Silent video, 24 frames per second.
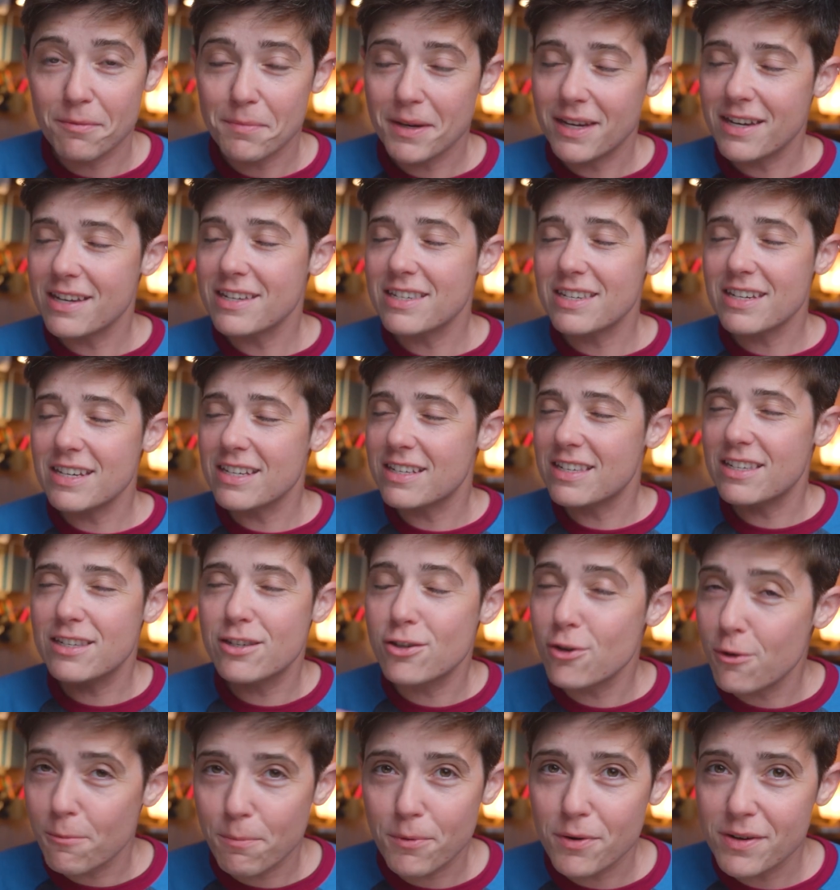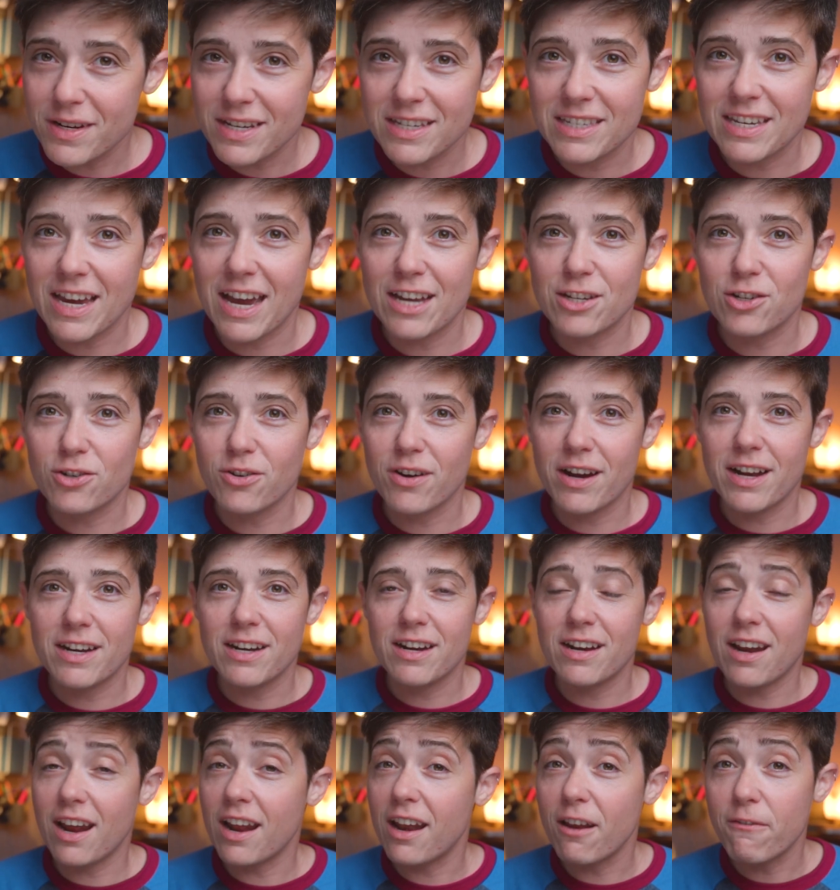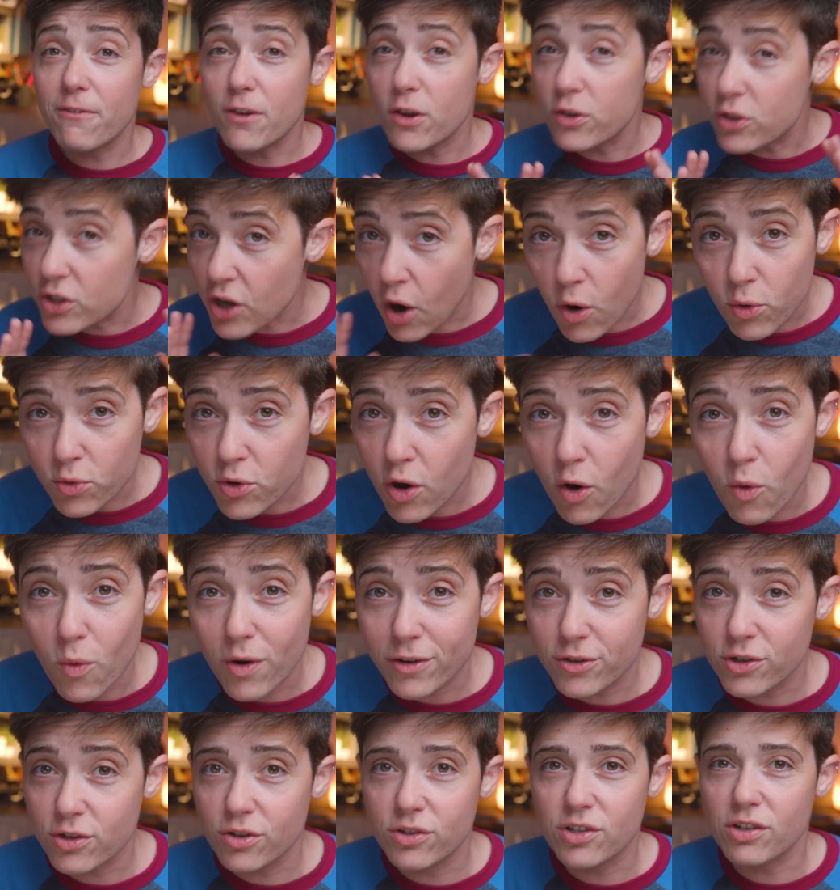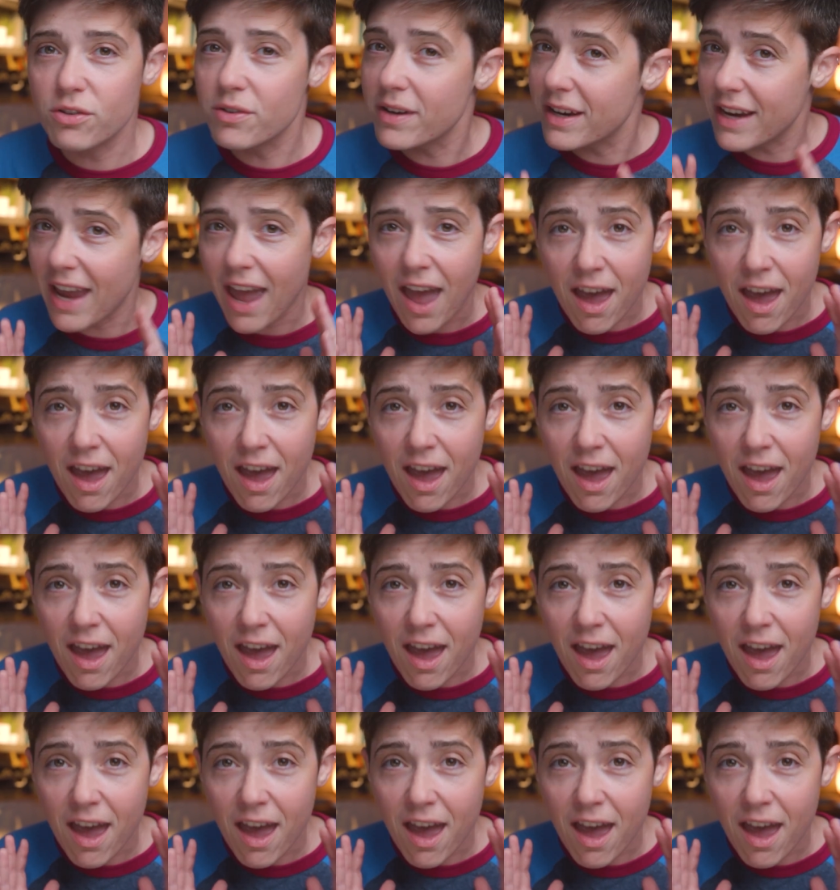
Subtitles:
because it's super desaturated, and if you don't know what you're doing,